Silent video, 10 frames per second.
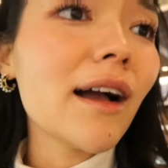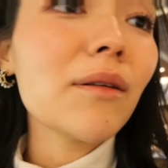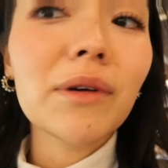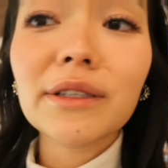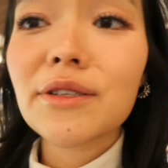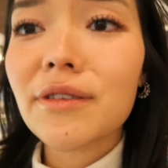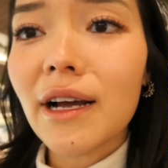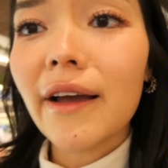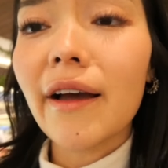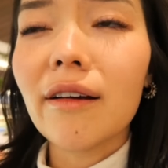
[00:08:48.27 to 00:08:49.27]
I want to
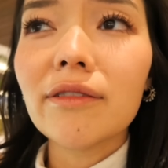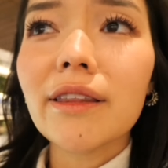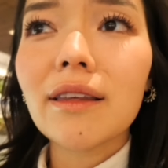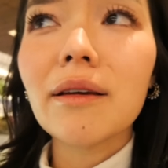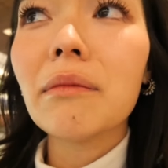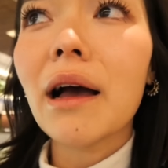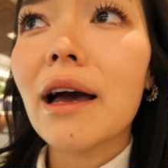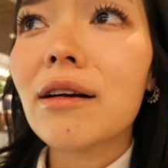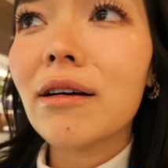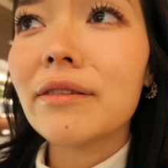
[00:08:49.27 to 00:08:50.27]
try everything, but
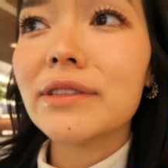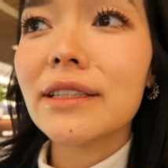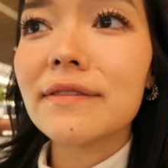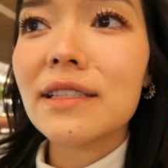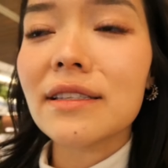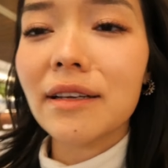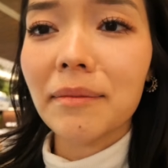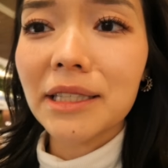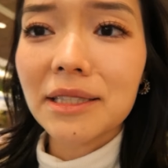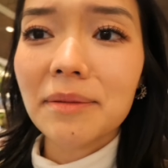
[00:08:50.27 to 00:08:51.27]
I don't have enough
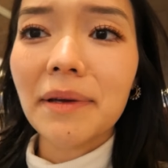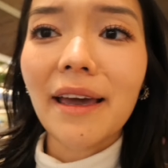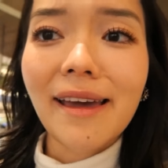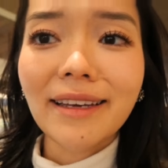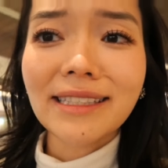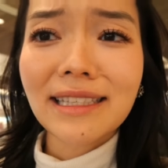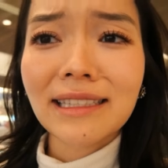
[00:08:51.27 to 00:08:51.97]
stomach space.